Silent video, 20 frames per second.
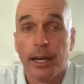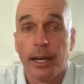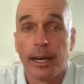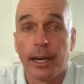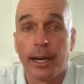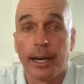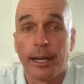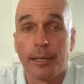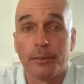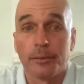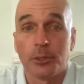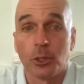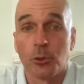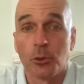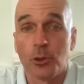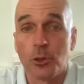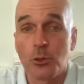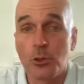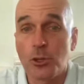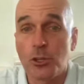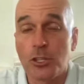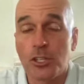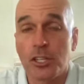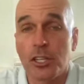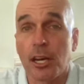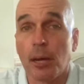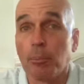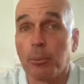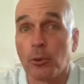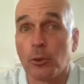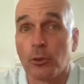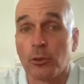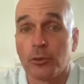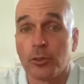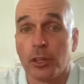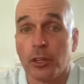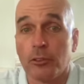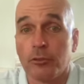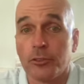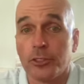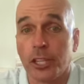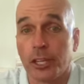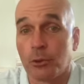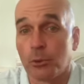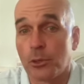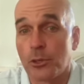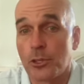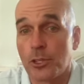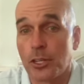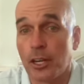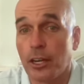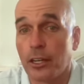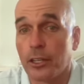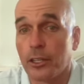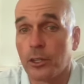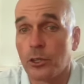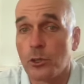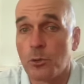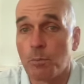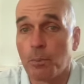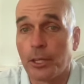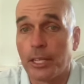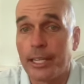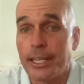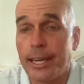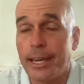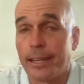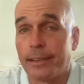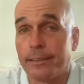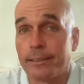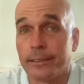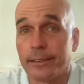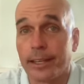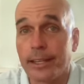Uh, you know, those are just a couple of general scenarios, but again,